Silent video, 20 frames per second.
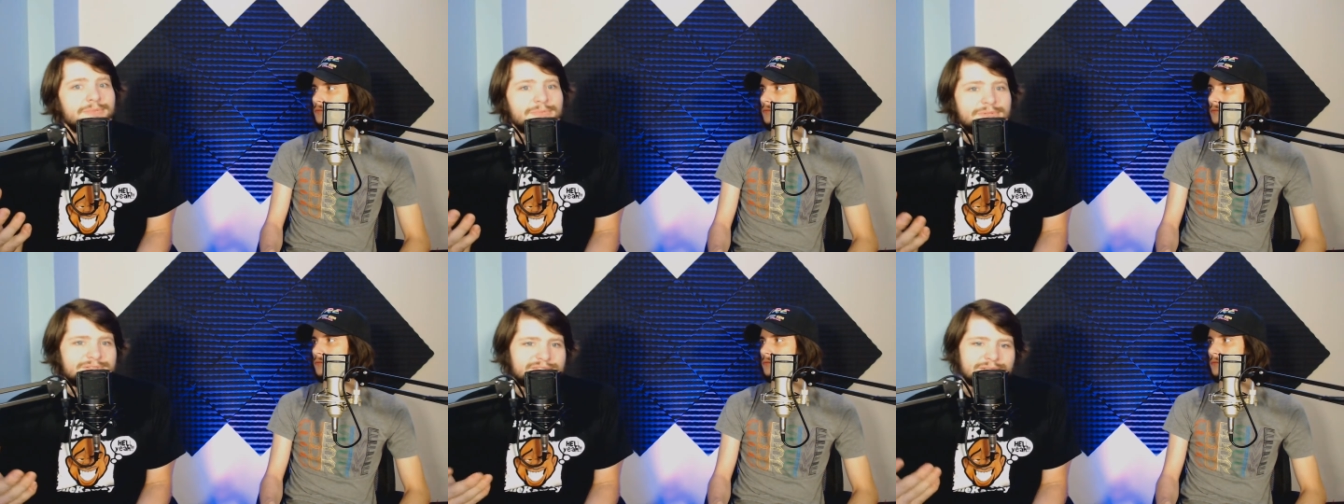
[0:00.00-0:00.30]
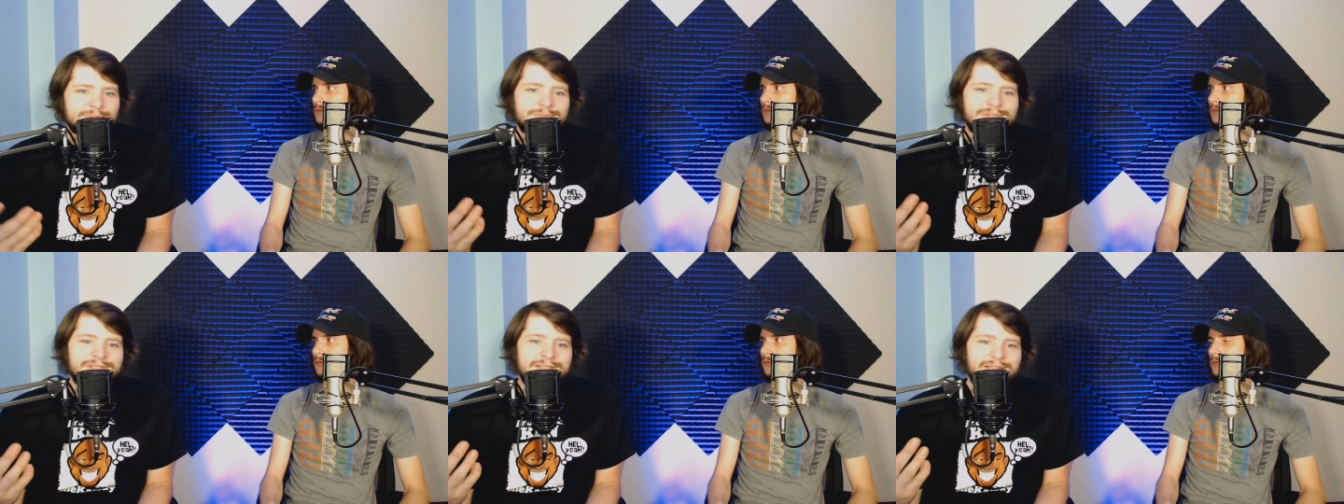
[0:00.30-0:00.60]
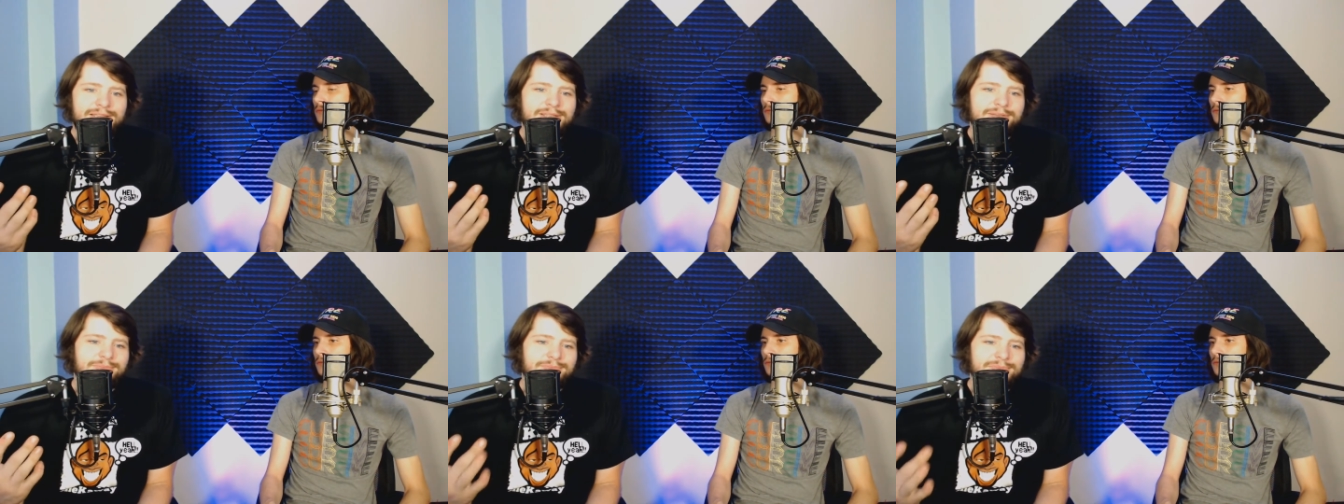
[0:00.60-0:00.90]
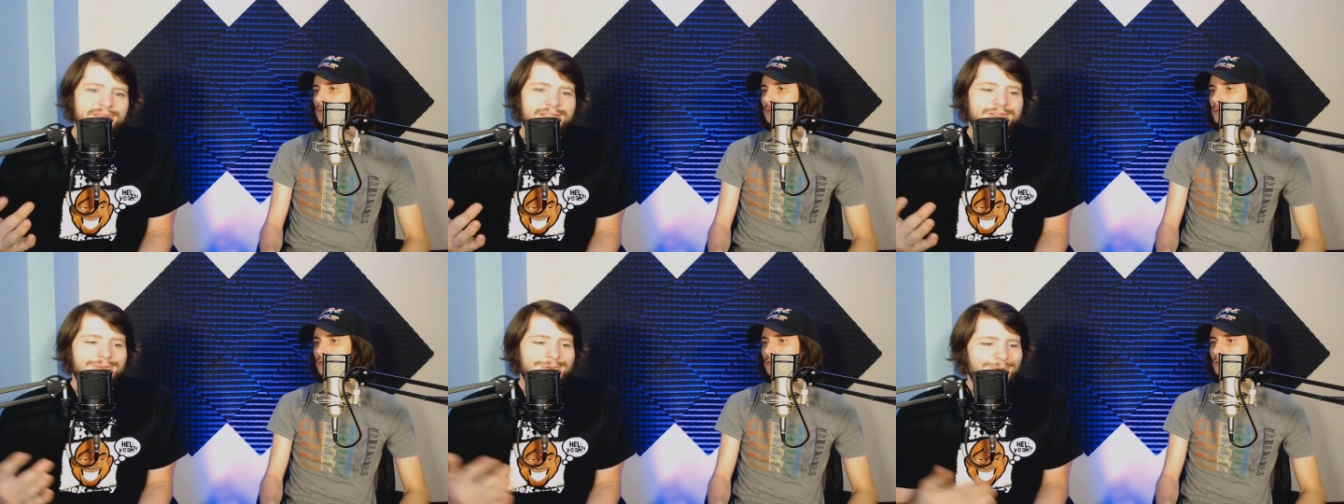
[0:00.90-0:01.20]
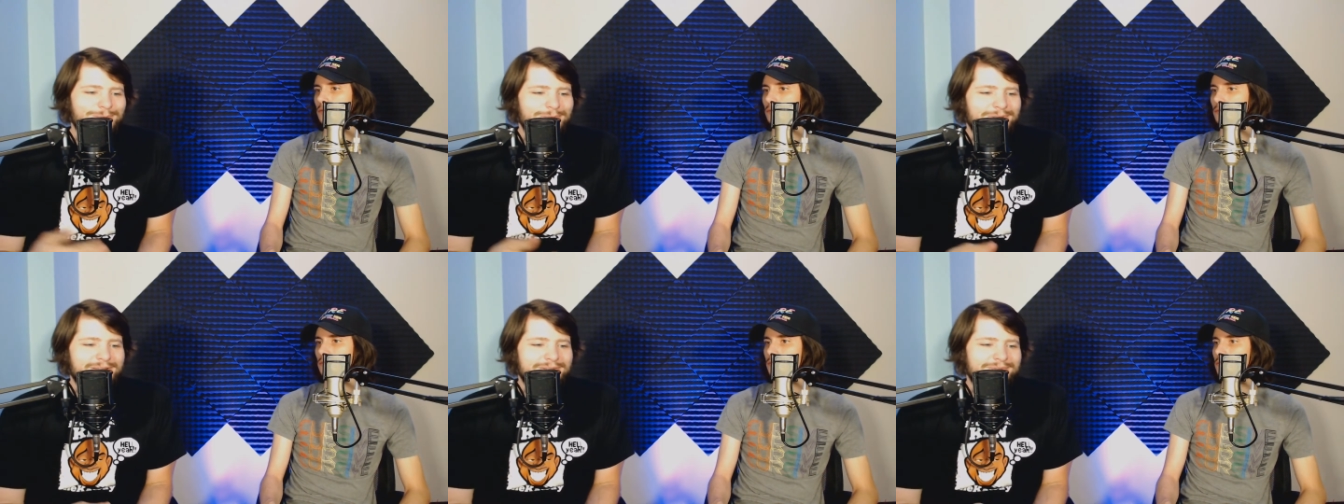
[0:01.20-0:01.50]
but someone like me
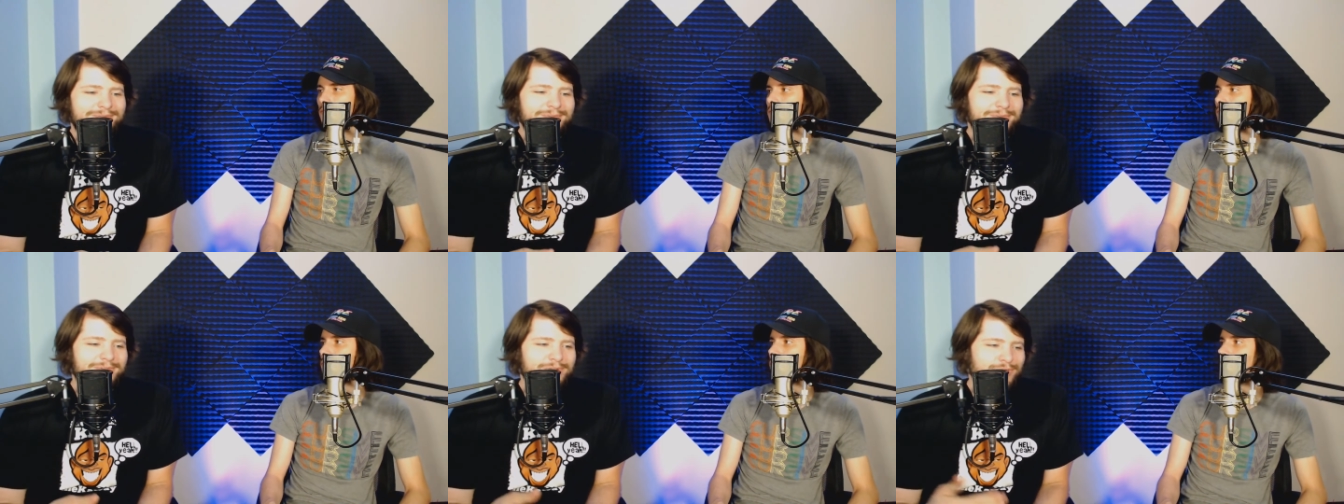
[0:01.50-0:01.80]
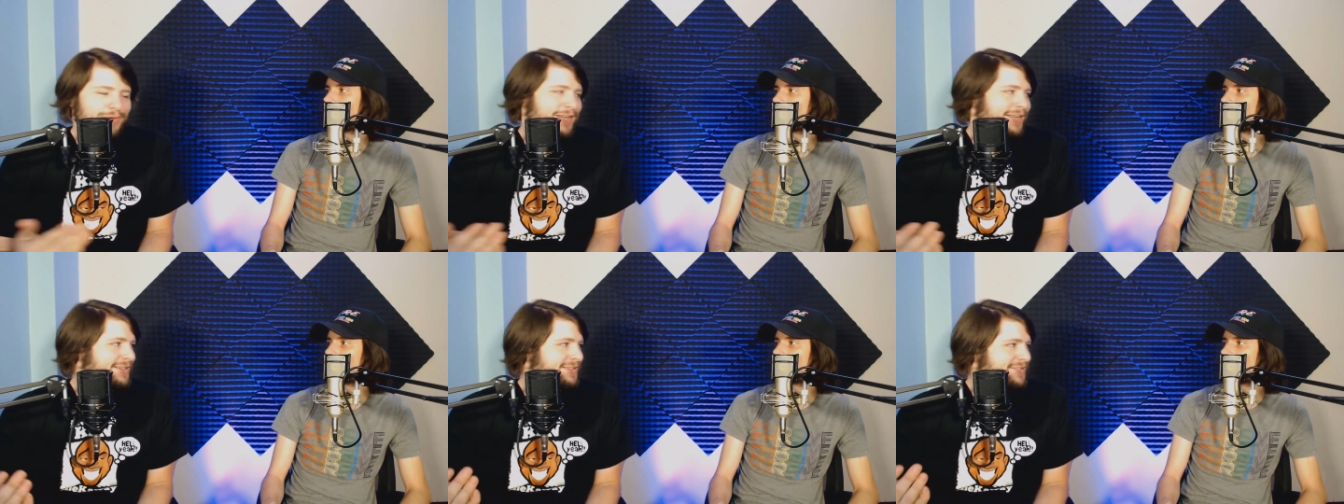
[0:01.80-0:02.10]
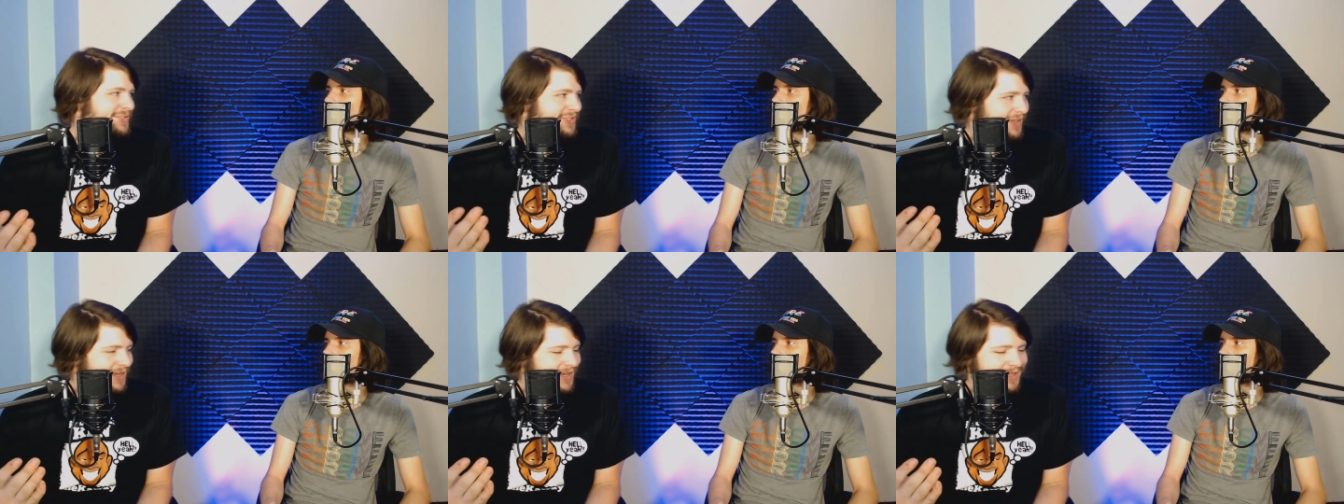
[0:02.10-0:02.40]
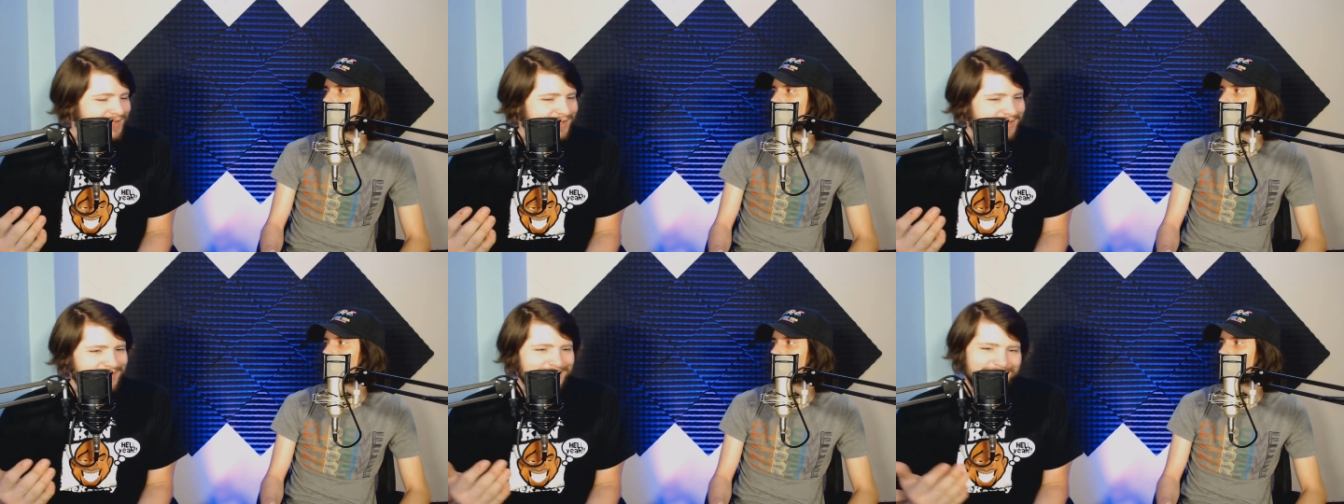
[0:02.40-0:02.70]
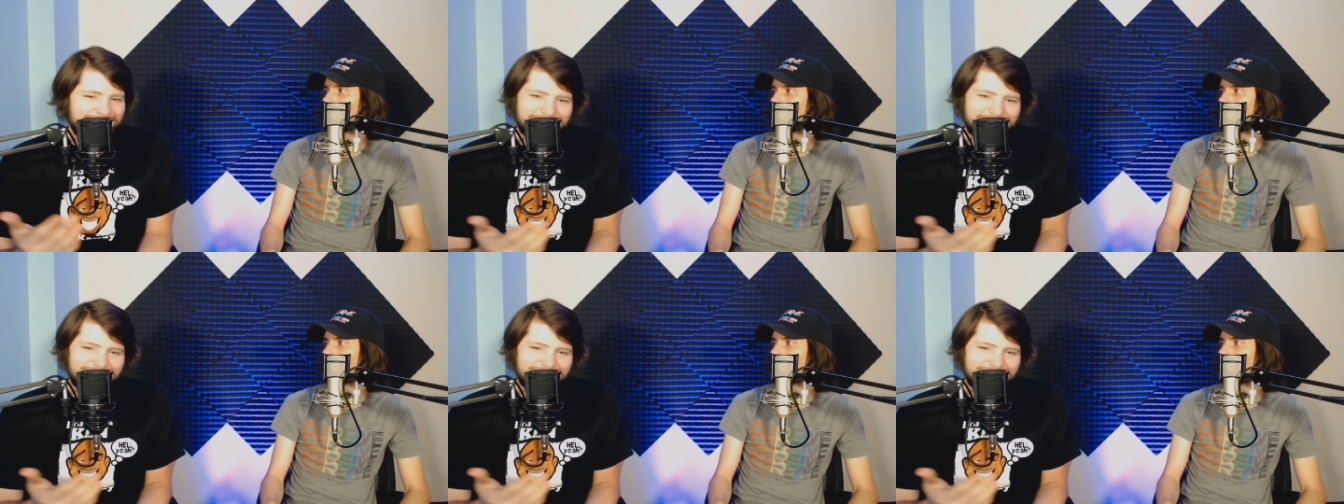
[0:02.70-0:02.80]
who can translate